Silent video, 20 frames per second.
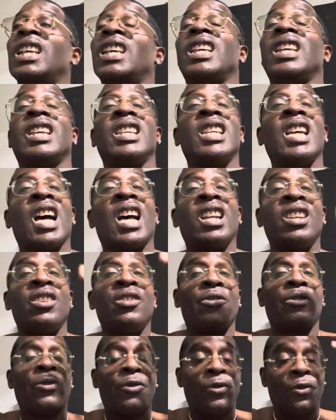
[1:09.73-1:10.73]
and y'all in
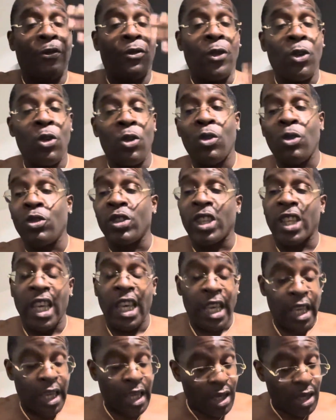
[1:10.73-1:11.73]
full
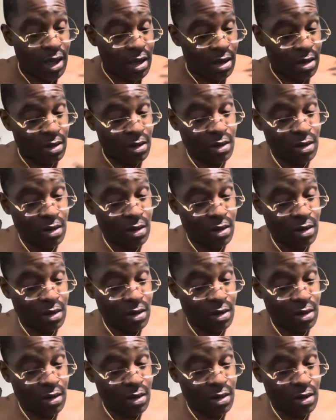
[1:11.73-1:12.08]
gear,